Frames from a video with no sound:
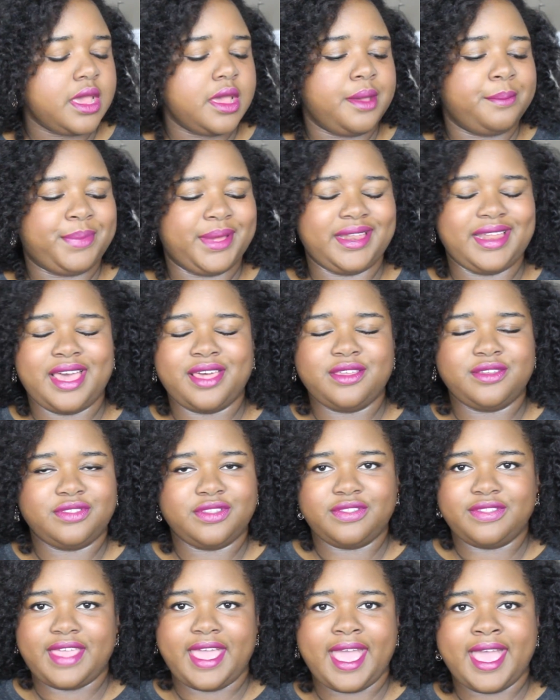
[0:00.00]
But other
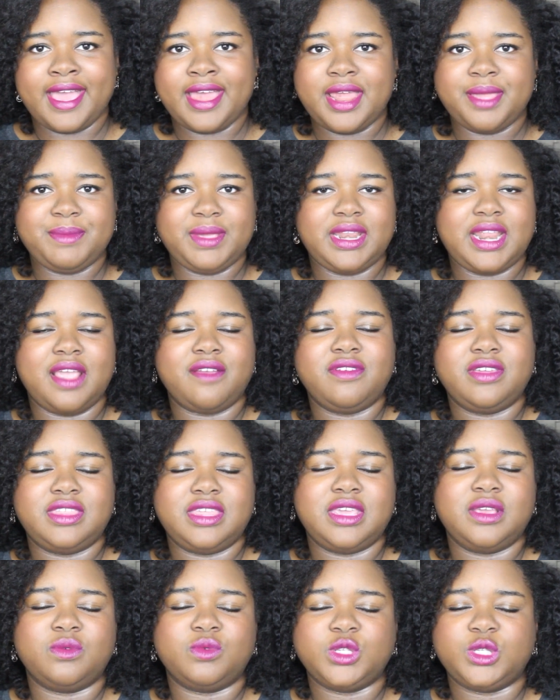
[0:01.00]
than that, I mean,
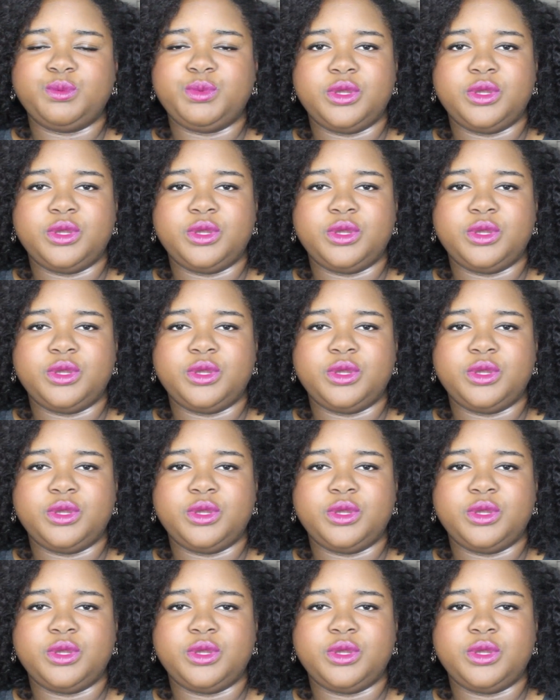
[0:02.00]
everything was